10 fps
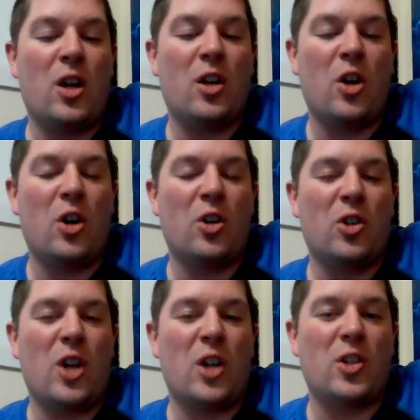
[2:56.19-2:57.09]

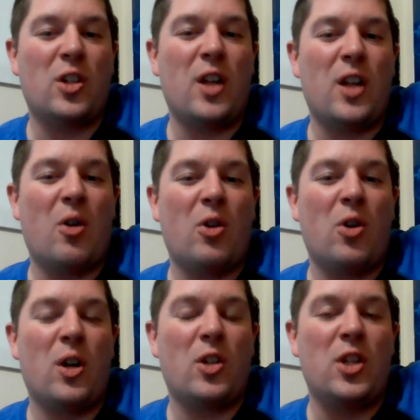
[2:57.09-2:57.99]
Gardner-Johnson, now
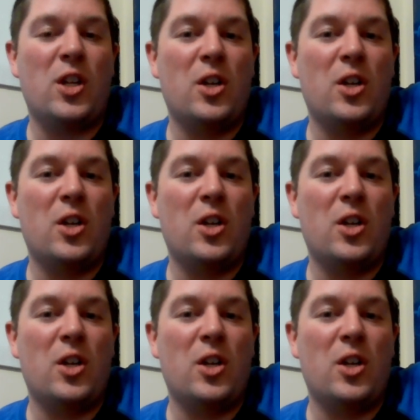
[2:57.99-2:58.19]
known as C.D.